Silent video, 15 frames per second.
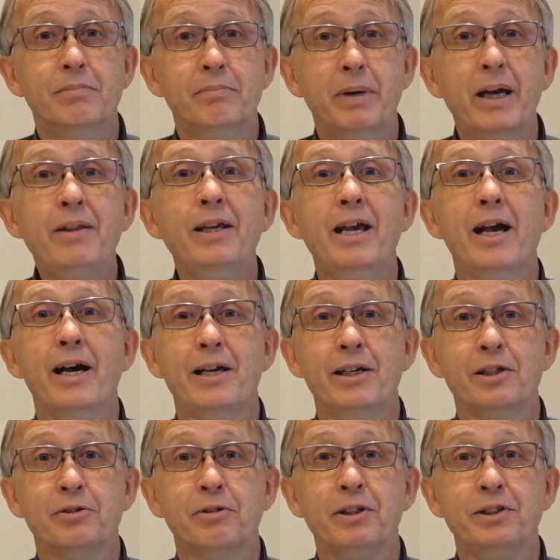Many
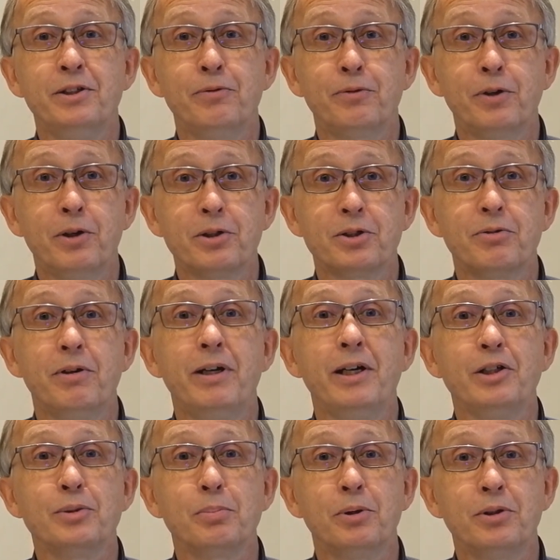AN-24s were
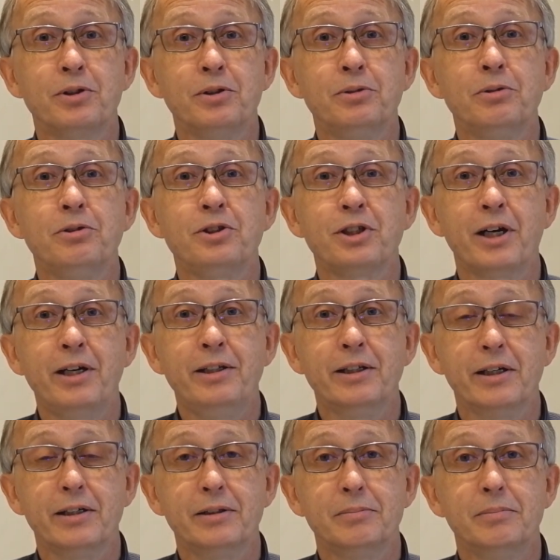exported to
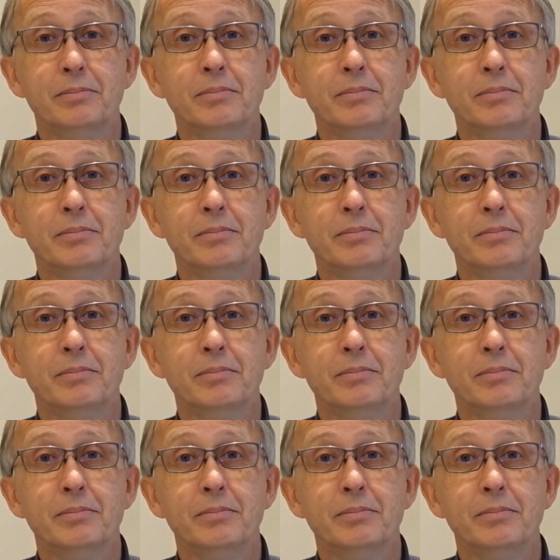China.